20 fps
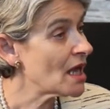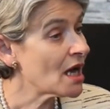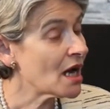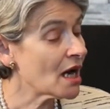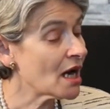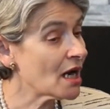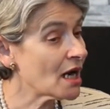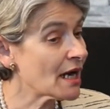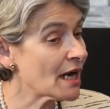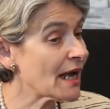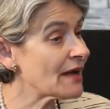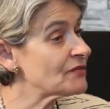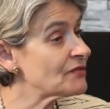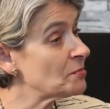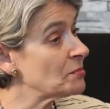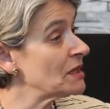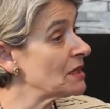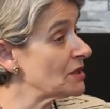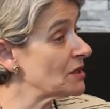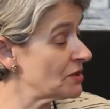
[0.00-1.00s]
have a
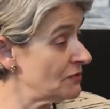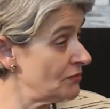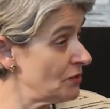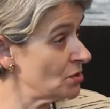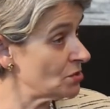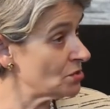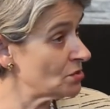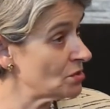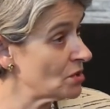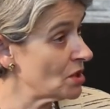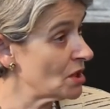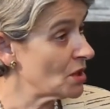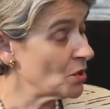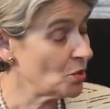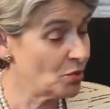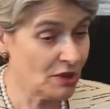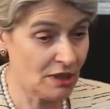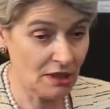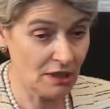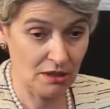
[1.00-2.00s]
peer review.
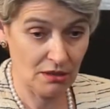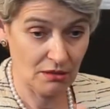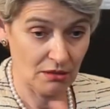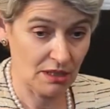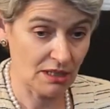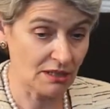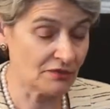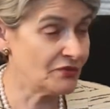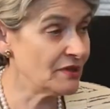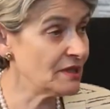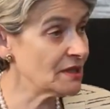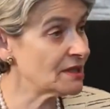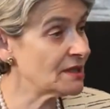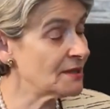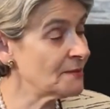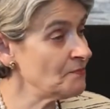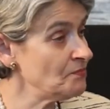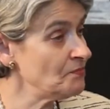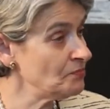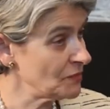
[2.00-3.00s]
We convene
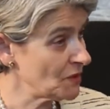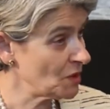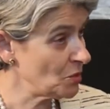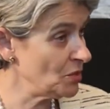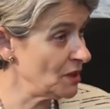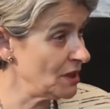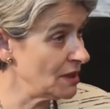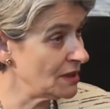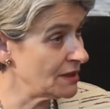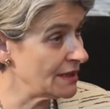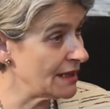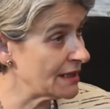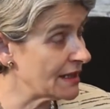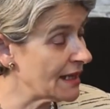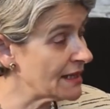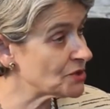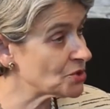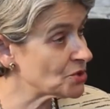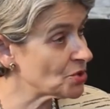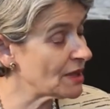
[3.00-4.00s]
them, they
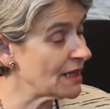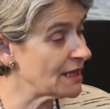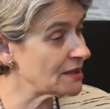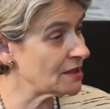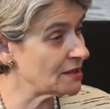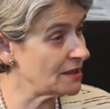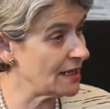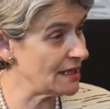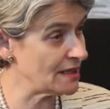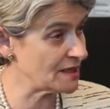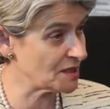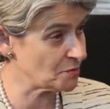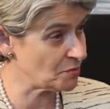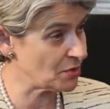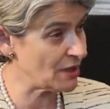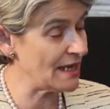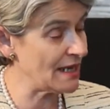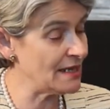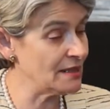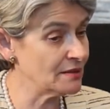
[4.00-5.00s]
get together, they
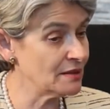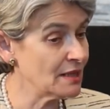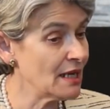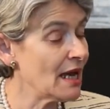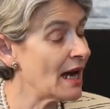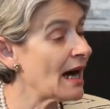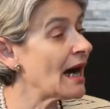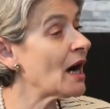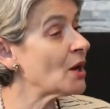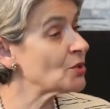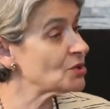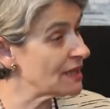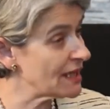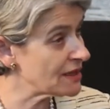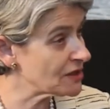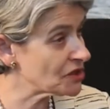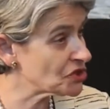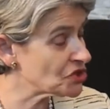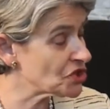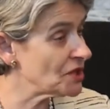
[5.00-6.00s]
explain how
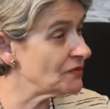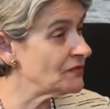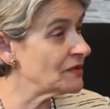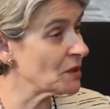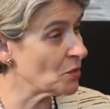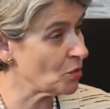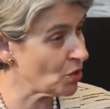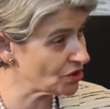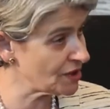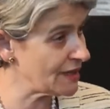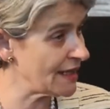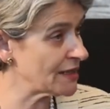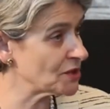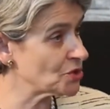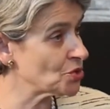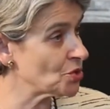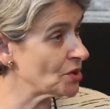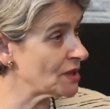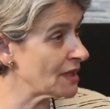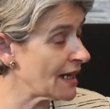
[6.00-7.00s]
they're achieving, what they're
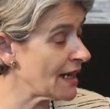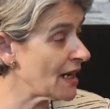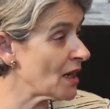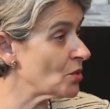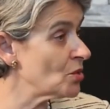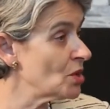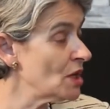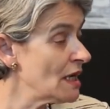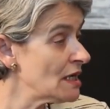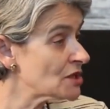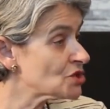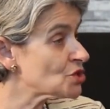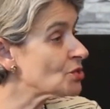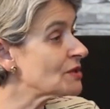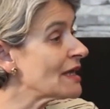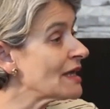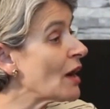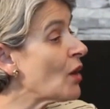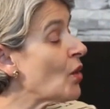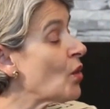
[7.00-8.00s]
doing, how, so
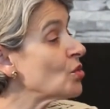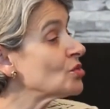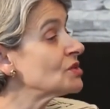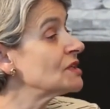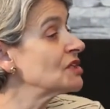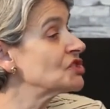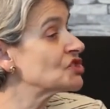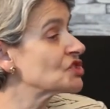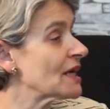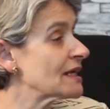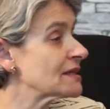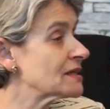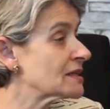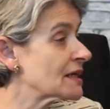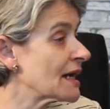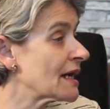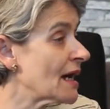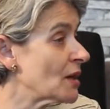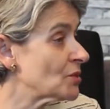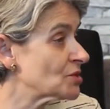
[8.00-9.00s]
they hold each other
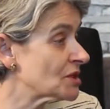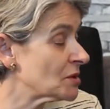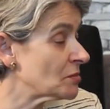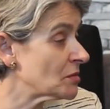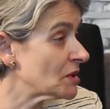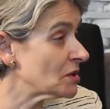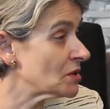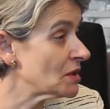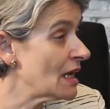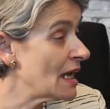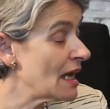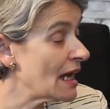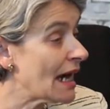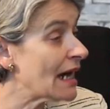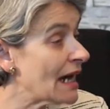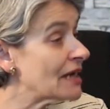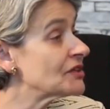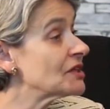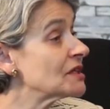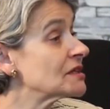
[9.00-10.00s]
accountable. Right.
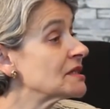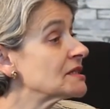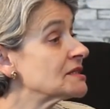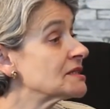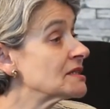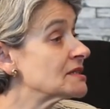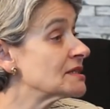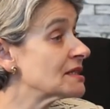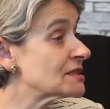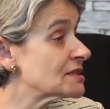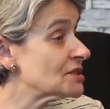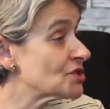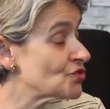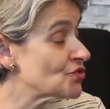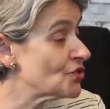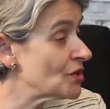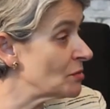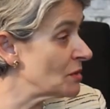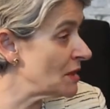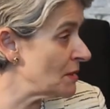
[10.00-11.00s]
I think this is
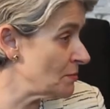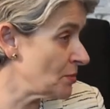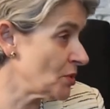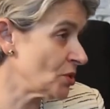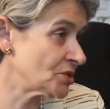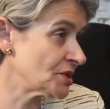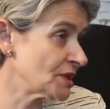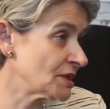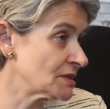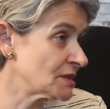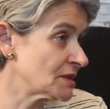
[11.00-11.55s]
extremely important.